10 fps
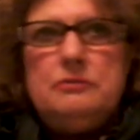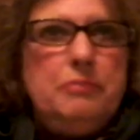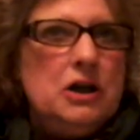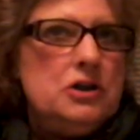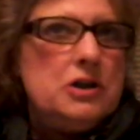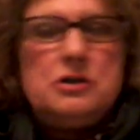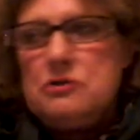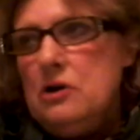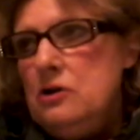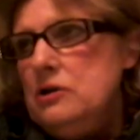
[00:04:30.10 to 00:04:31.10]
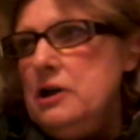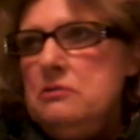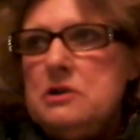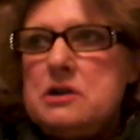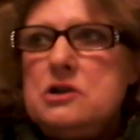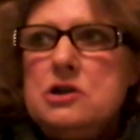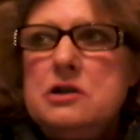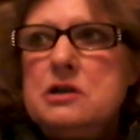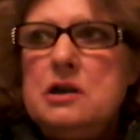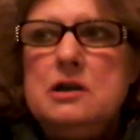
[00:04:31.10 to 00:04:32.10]
punches thrown. It was
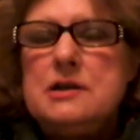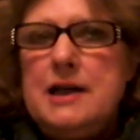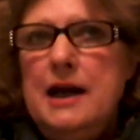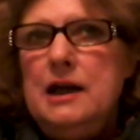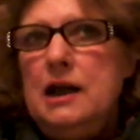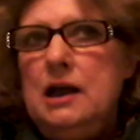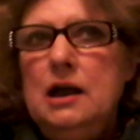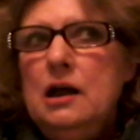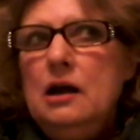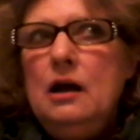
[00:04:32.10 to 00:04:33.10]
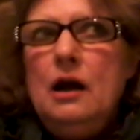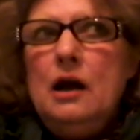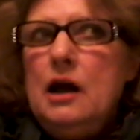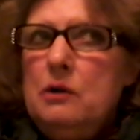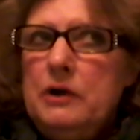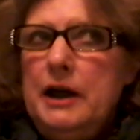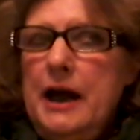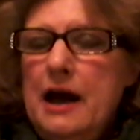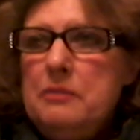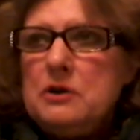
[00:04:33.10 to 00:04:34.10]
just insanity. And what had
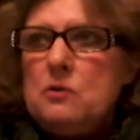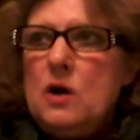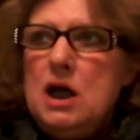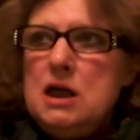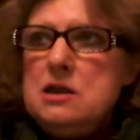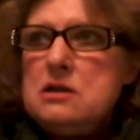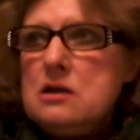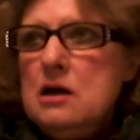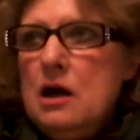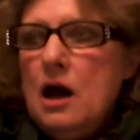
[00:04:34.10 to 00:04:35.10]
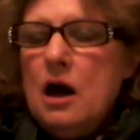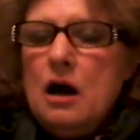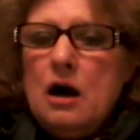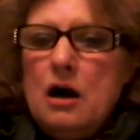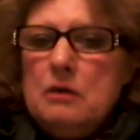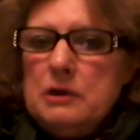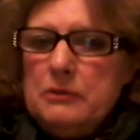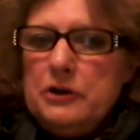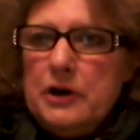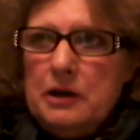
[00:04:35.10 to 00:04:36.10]
happened was my
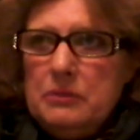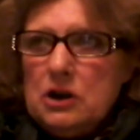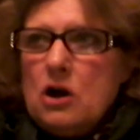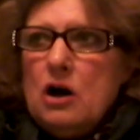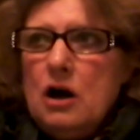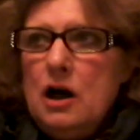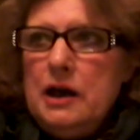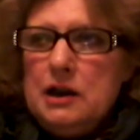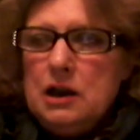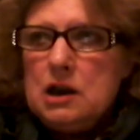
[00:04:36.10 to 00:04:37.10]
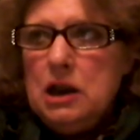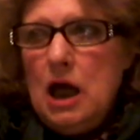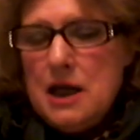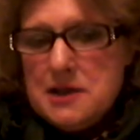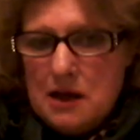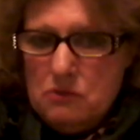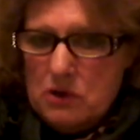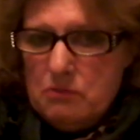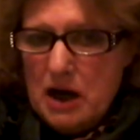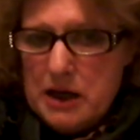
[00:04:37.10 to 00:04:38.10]
mother had been caught in the closet
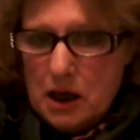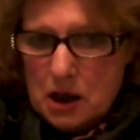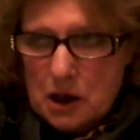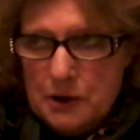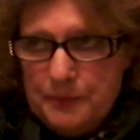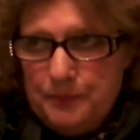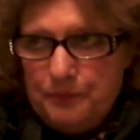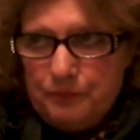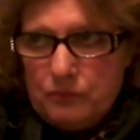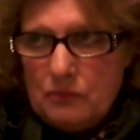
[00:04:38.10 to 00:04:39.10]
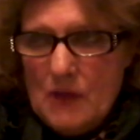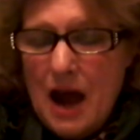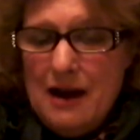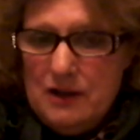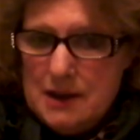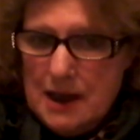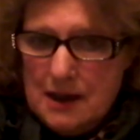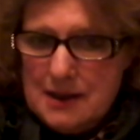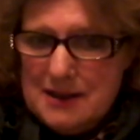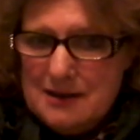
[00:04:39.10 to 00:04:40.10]
with Mike having
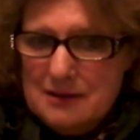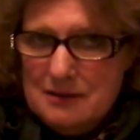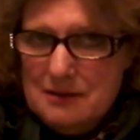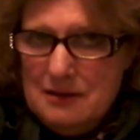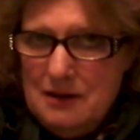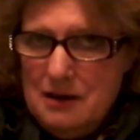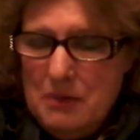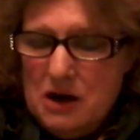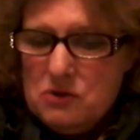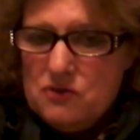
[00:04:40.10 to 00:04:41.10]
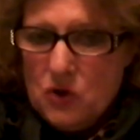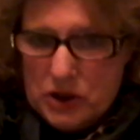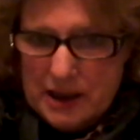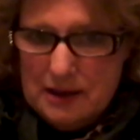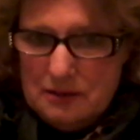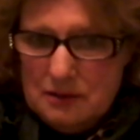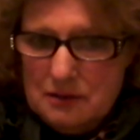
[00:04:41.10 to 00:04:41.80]
sex, and Mike was 14.